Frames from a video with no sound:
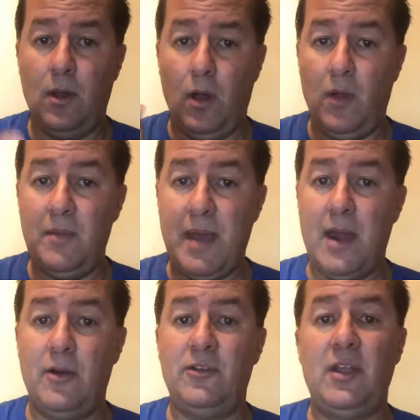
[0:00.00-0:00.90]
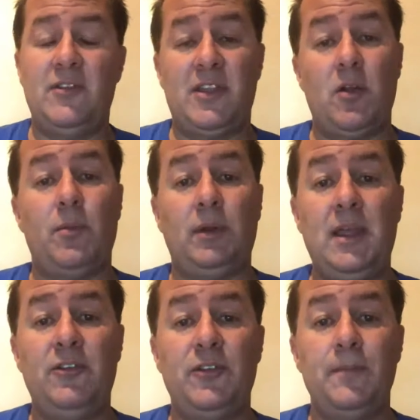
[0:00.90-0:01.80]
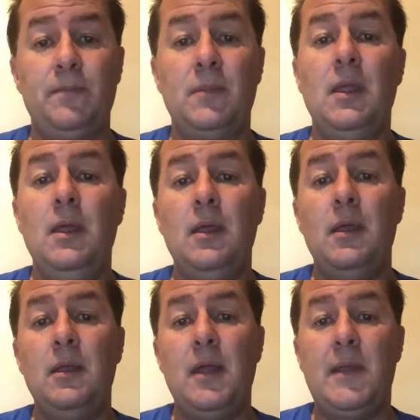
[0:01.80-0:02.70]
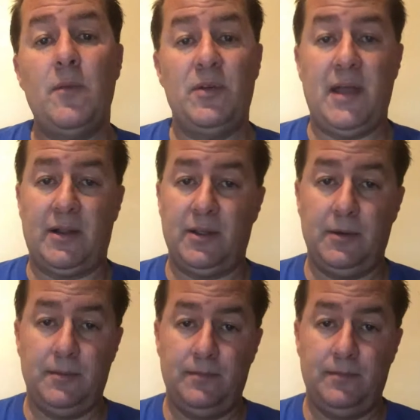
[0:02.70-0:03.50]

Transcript: All that matters is that they are police and they are protected.